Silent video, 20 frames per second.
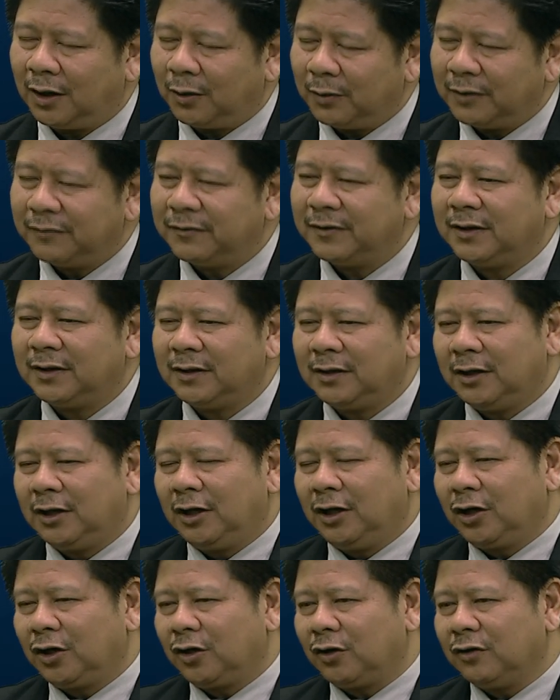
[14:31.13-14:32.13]
however,
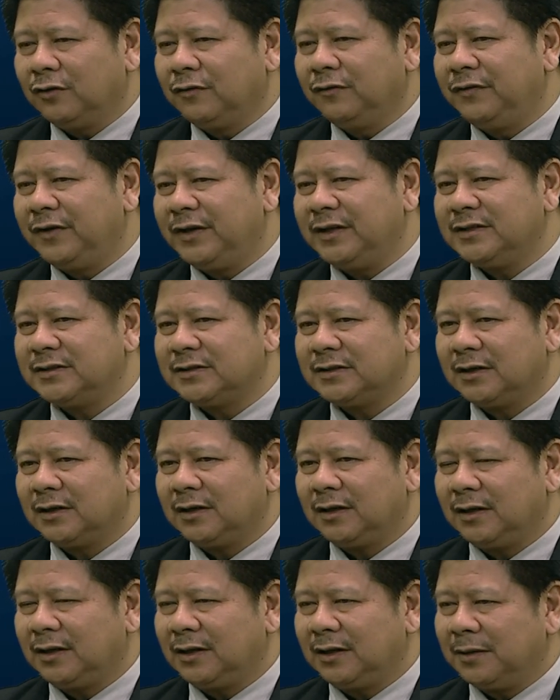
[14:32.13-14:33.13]
convince
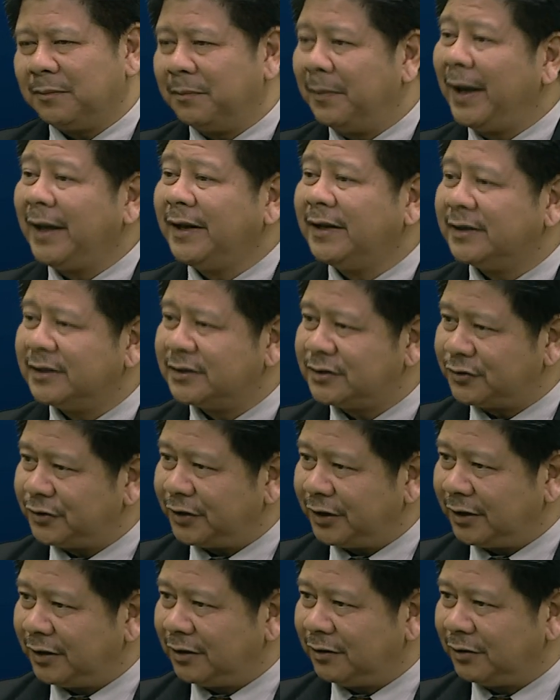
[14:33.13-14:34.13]
the man in the
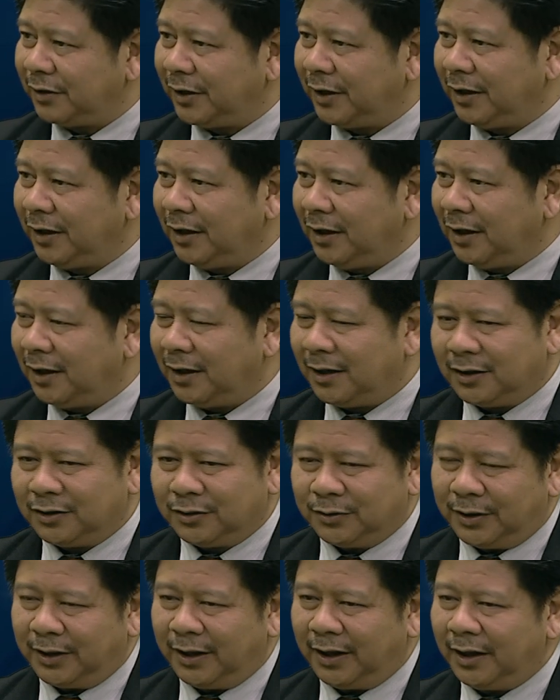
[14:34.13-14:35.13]
street. Okay,
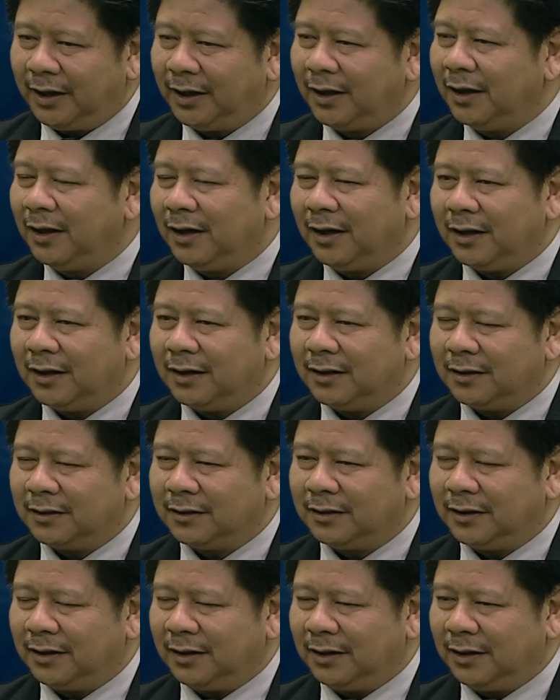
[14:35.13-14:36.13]
today
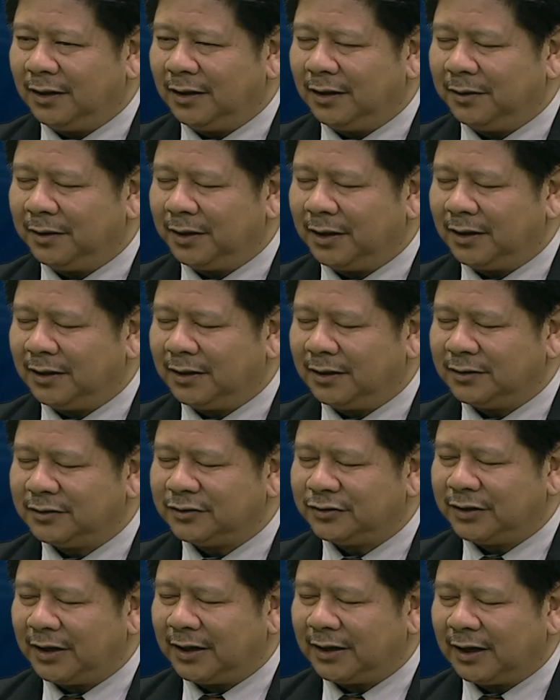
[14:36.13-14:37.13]
the
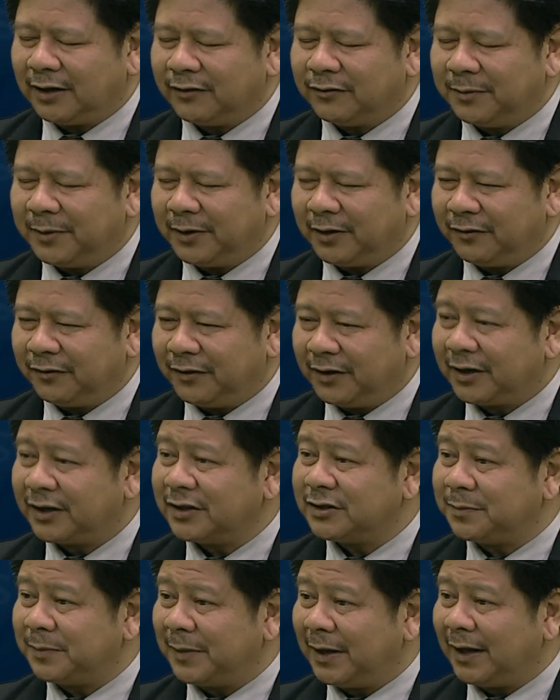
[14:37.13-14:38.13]
state government of
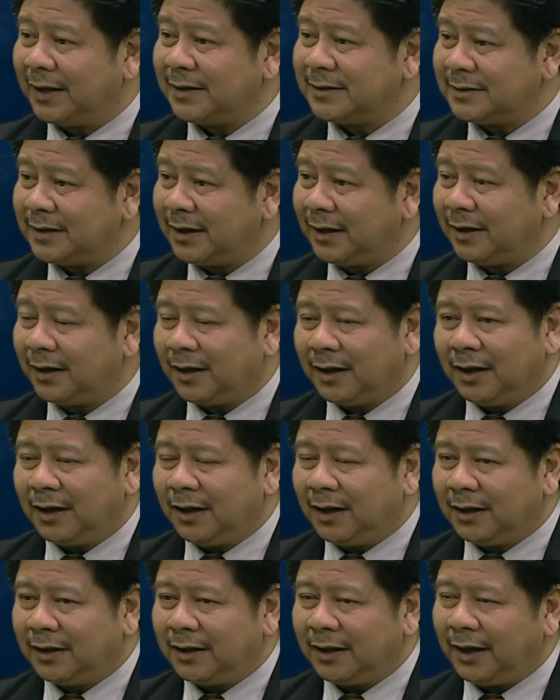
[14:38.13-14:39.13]
Negeri Sembilan said
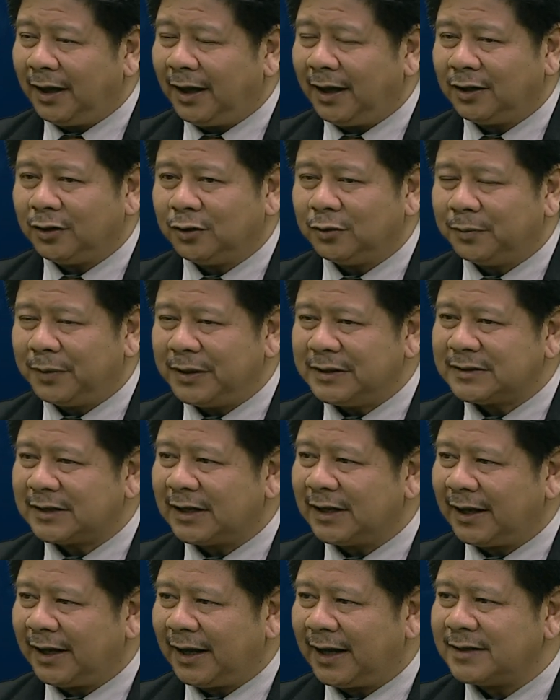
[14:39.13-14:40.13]
they had to
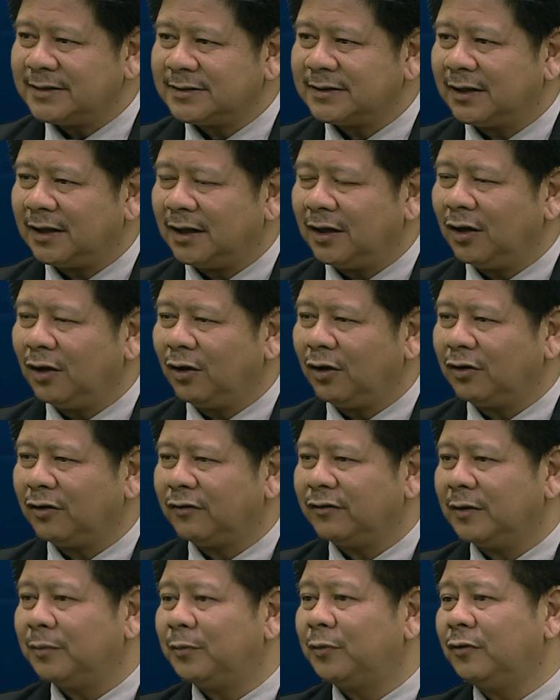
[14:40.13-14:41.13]
basically cancel a lot
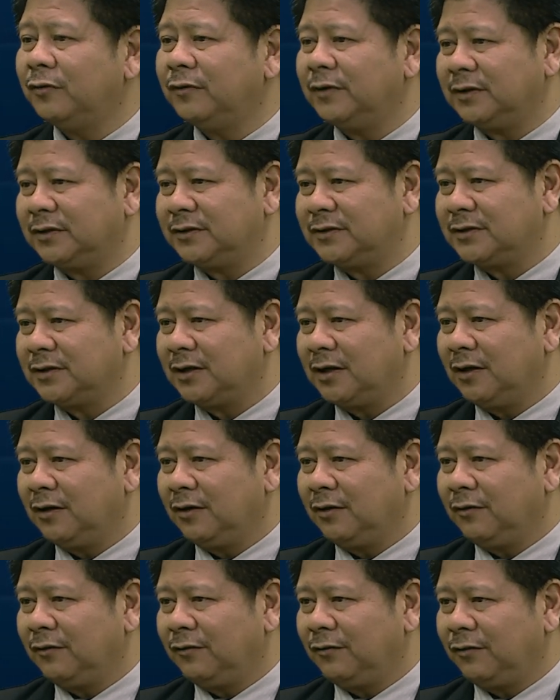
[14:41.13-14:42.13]
of approvals
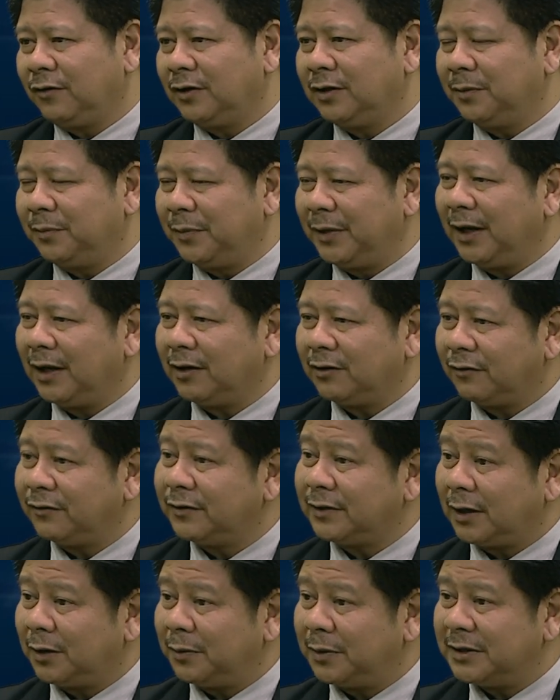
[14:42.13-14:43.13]
for the build out
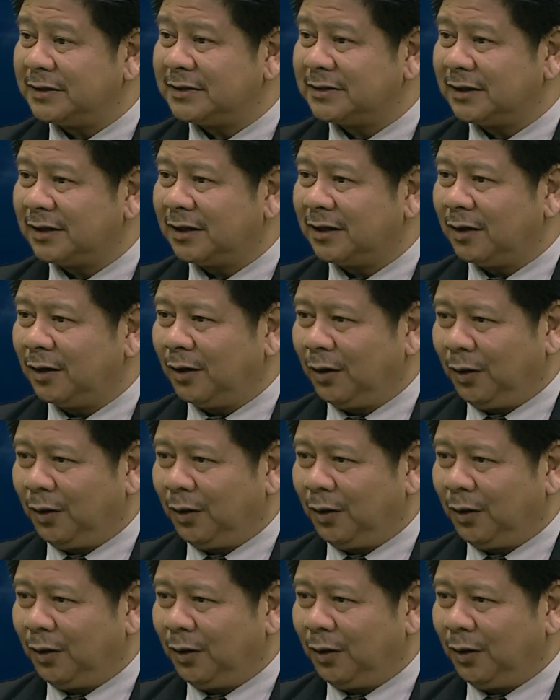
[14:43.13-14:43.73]
of towers.